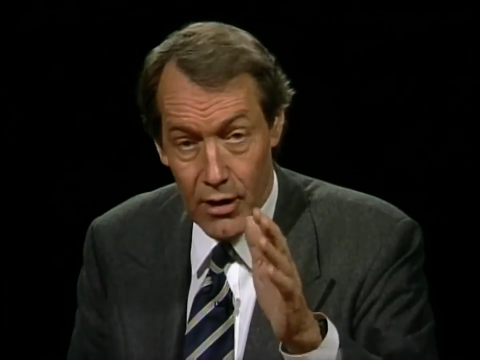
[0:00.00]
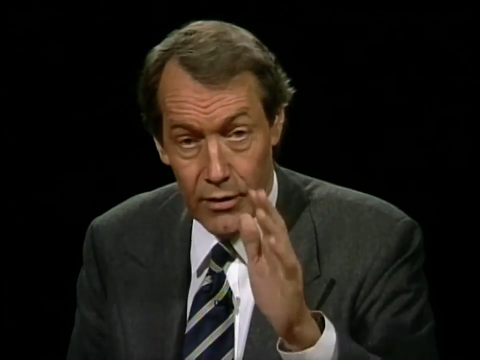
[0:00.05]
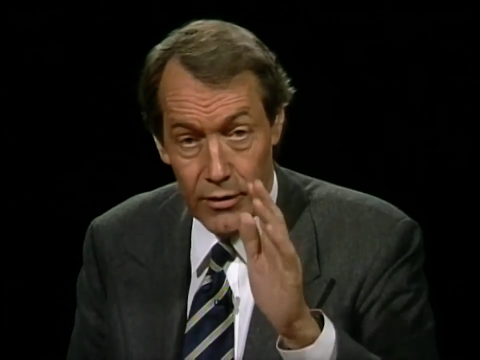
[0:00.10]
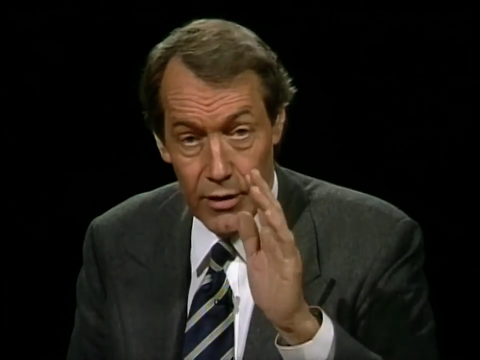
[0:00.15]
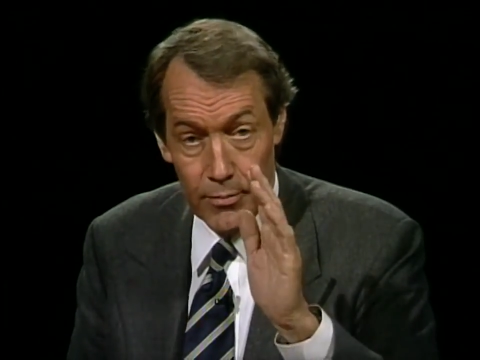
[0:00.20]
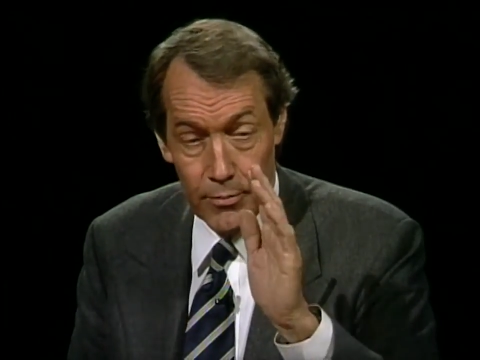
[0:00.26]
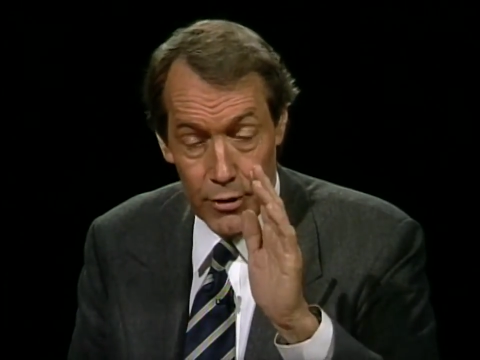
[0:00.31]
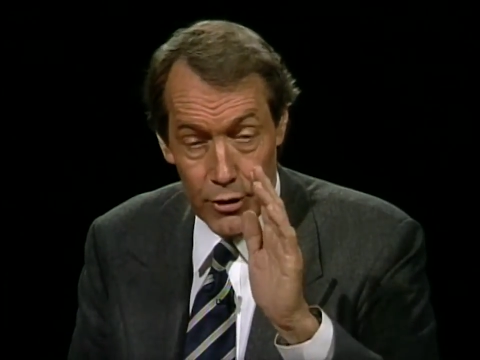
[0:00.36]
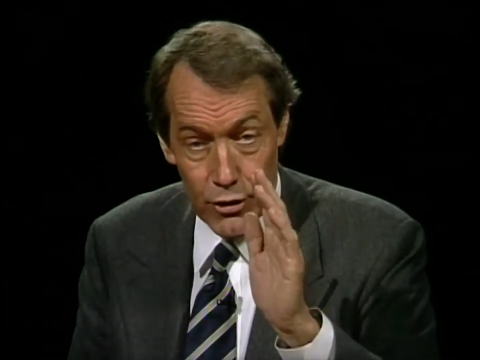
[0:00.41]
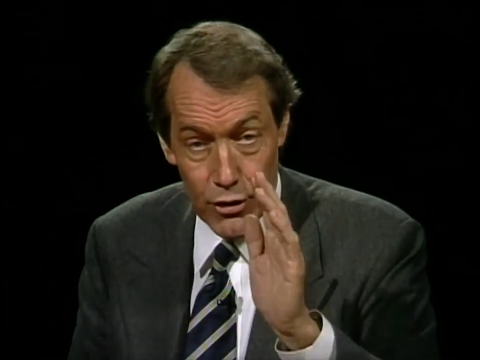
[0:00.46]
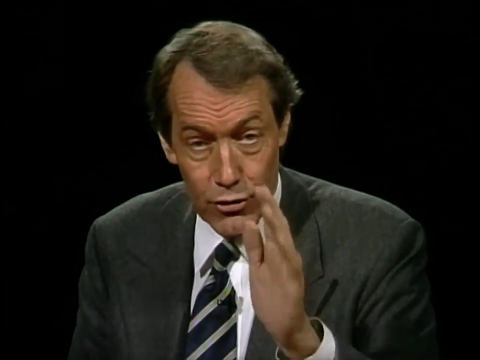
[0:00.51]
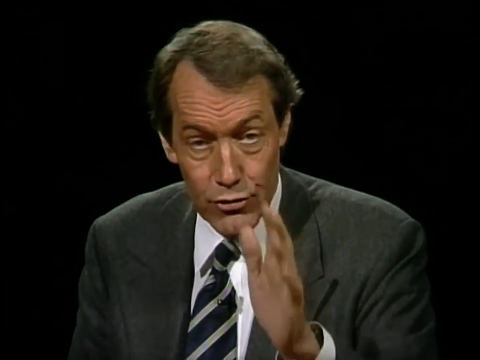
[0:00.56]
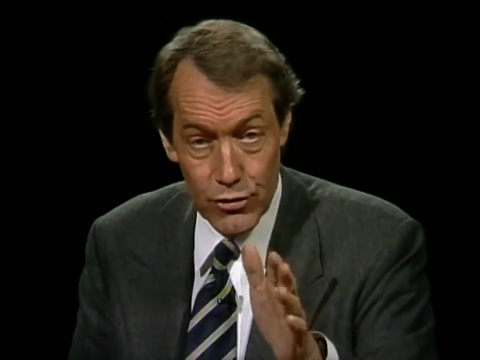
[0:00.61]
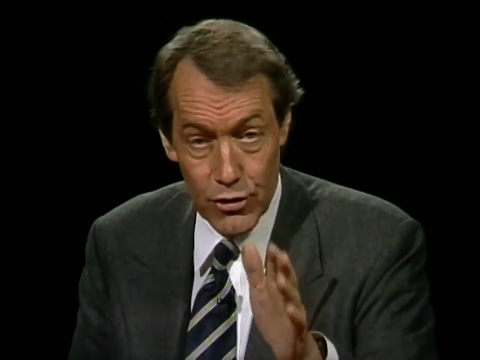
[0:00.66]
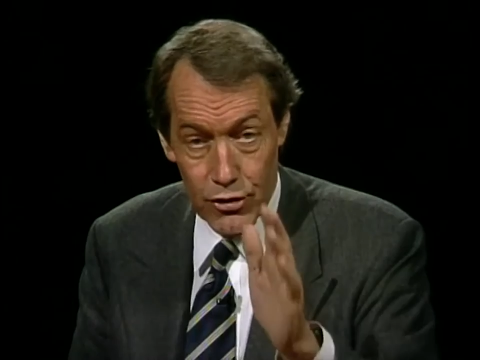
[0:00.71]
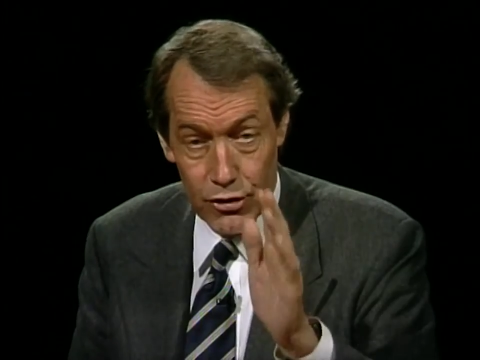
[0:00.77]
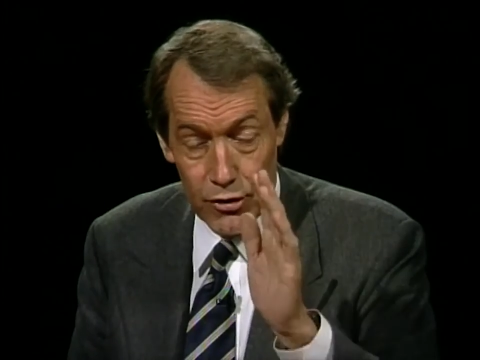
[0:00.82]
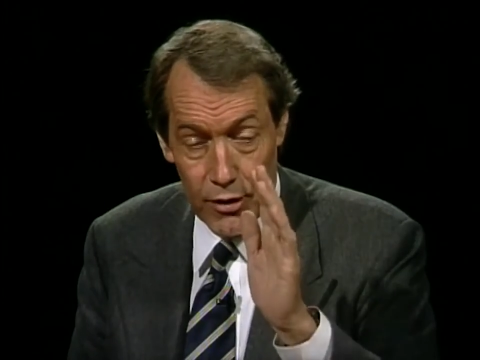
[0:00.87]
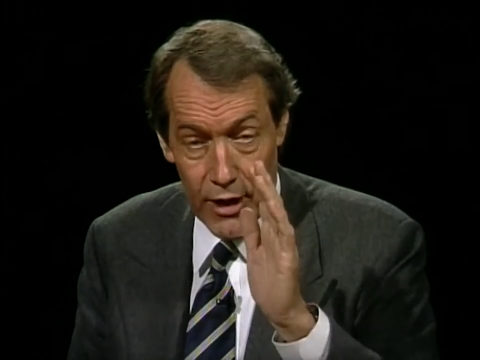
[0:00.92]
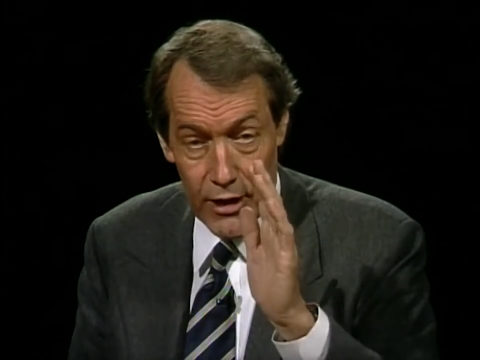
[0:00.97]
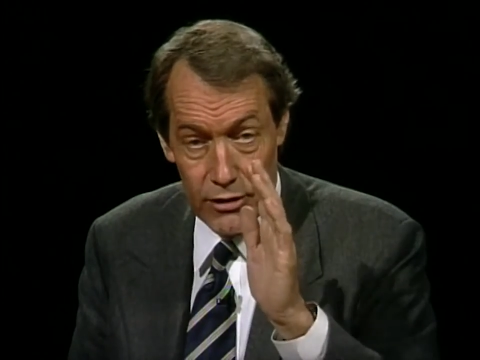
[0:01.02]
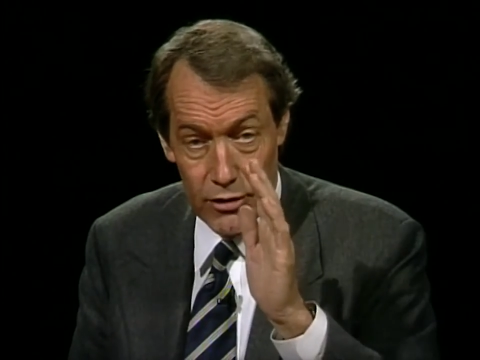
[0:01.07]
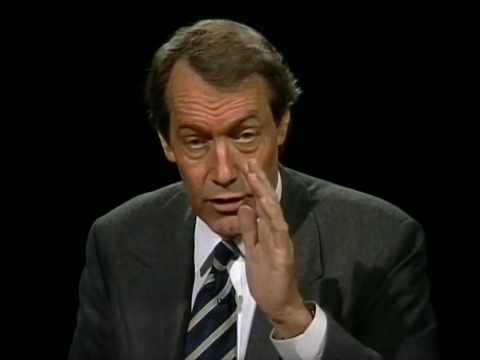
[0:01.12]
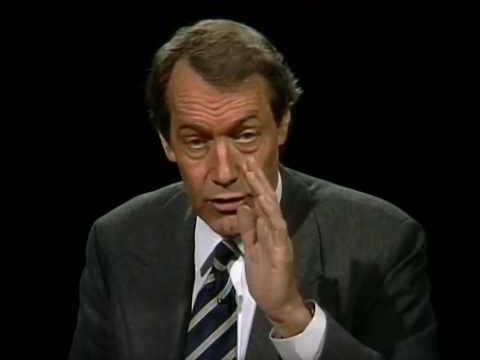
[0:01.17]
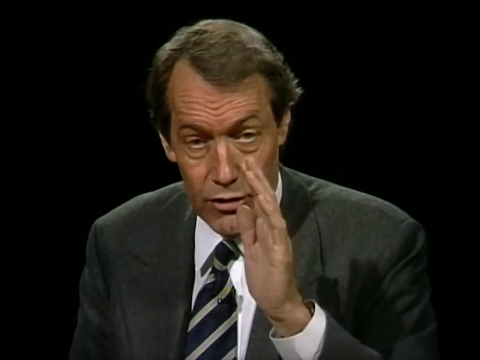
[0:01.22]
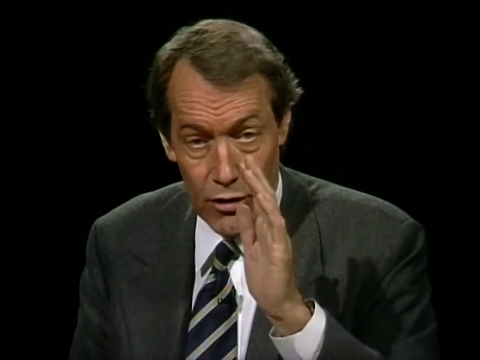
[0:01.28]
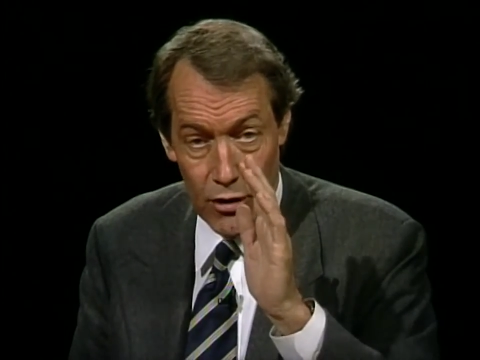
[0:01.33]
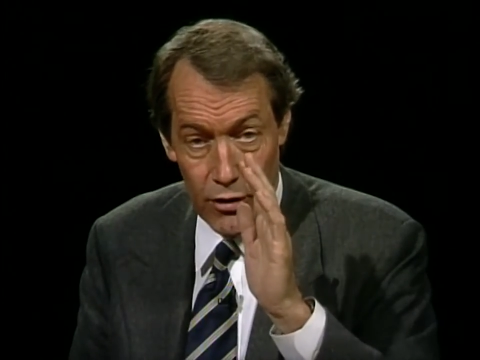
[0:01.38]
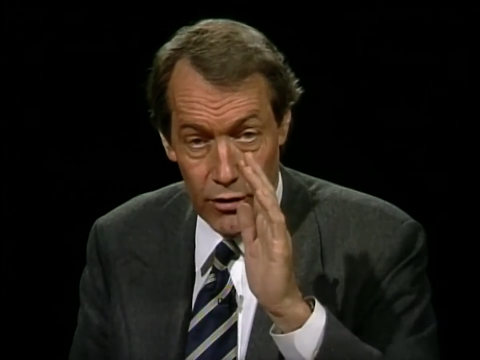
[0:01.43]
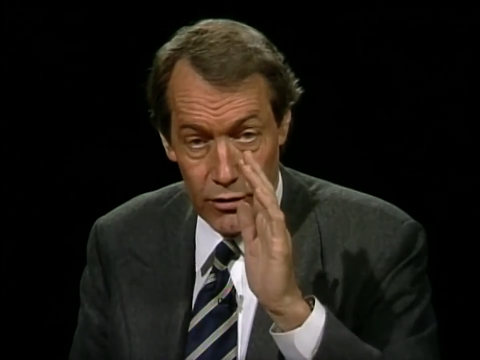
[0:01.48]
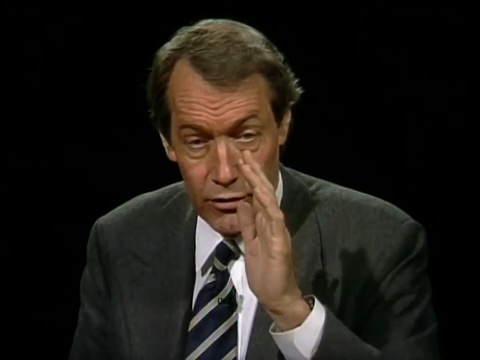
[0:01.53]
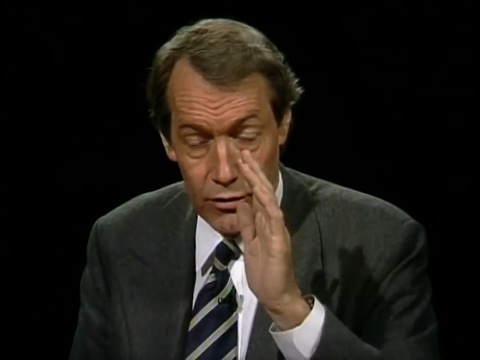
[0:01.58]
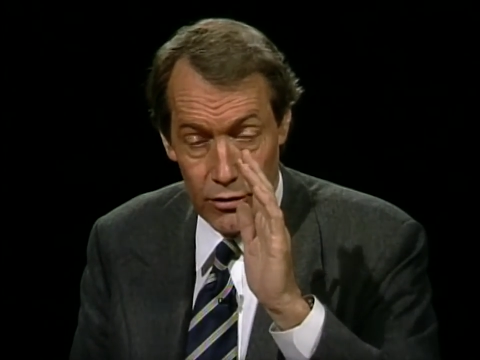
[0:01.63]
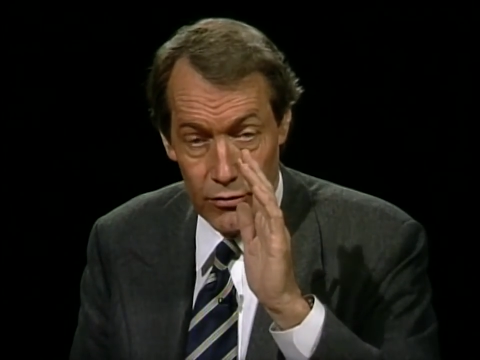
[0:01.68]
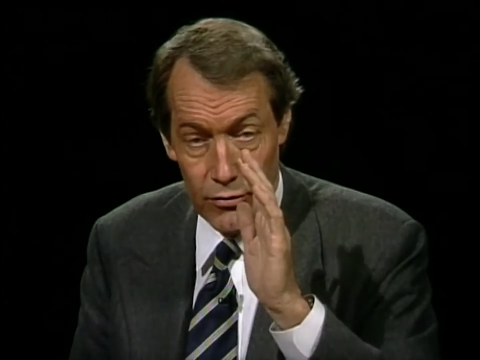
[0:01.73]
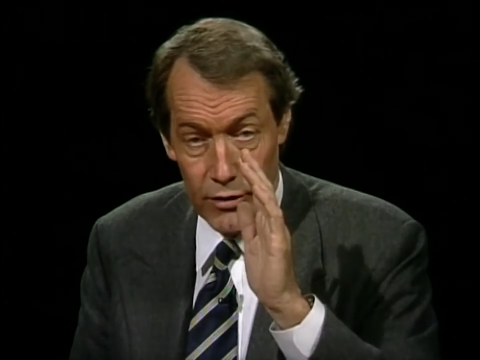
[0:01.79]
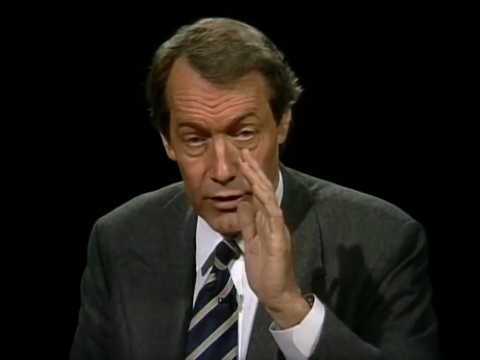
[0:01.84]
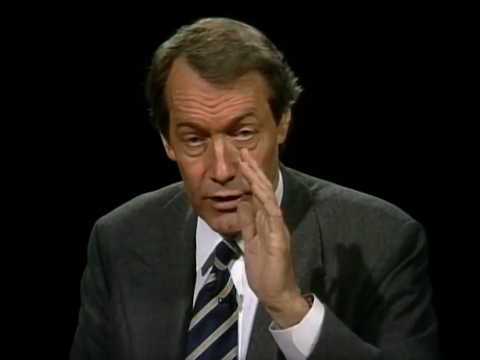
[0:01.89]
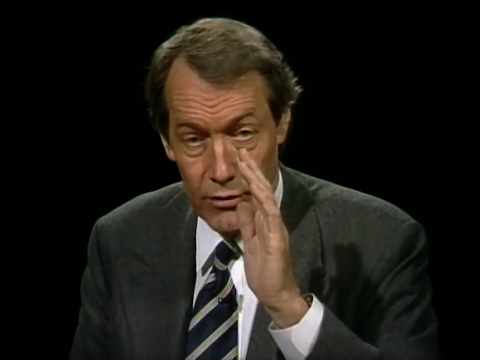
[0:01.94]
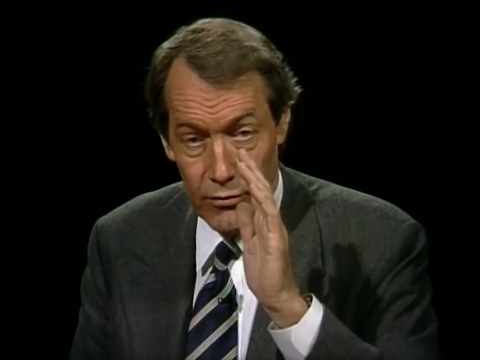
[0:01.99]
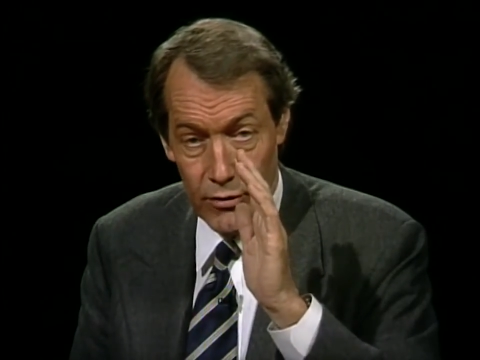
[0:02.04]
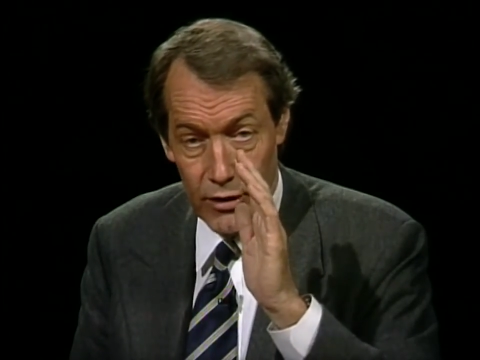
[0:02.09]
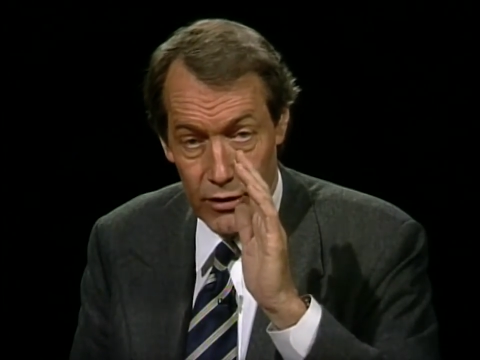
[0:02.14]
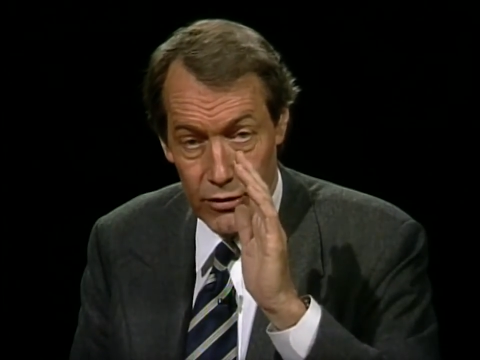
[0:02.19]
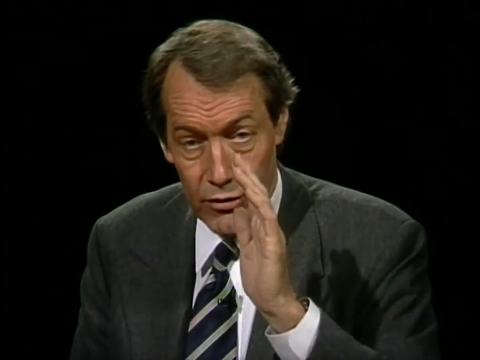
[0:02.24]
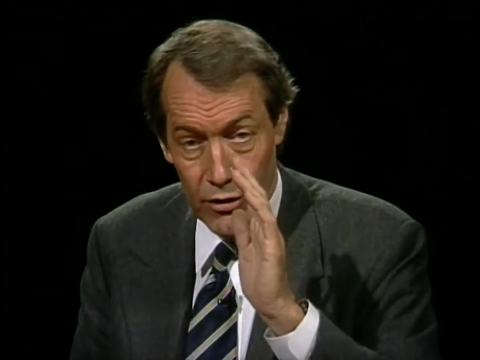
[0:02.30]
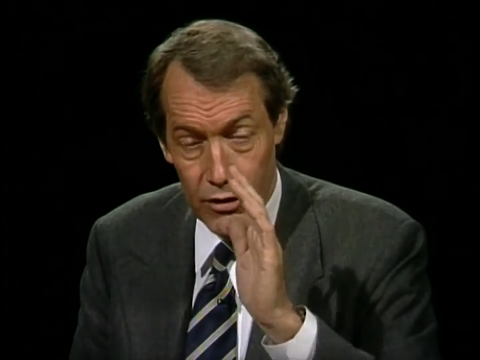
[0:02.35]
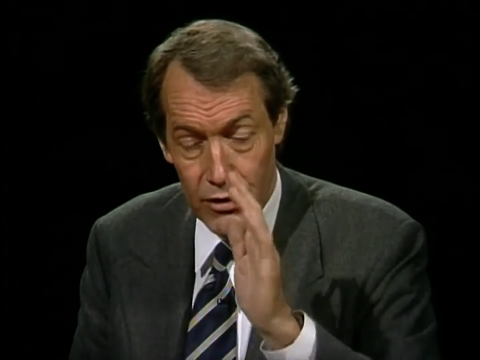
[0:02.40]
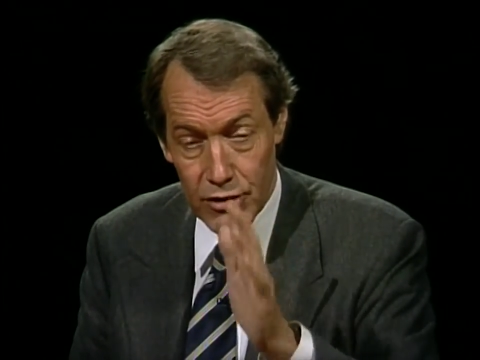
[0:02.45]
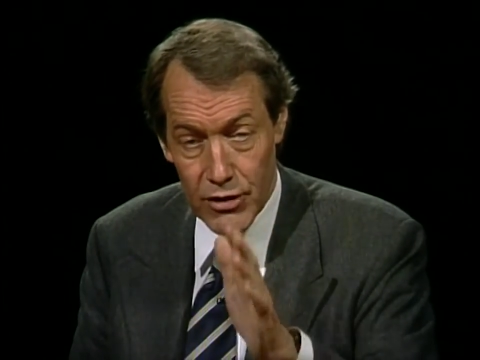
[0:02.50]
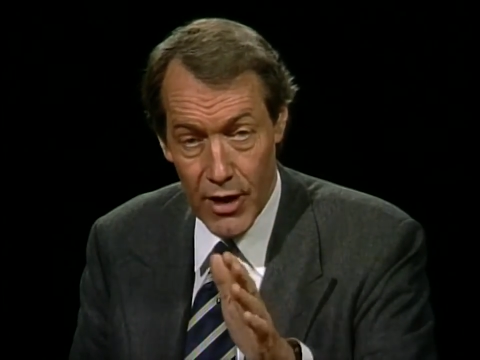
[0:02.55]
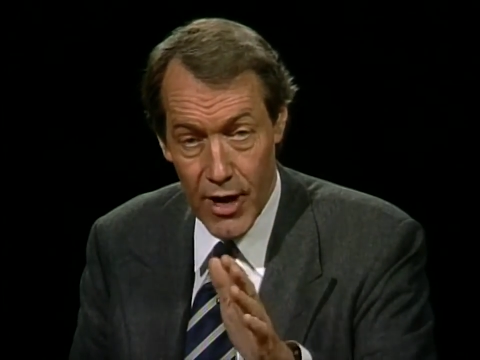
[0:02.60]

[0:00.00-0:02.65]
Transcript: the producer tries to talk to the research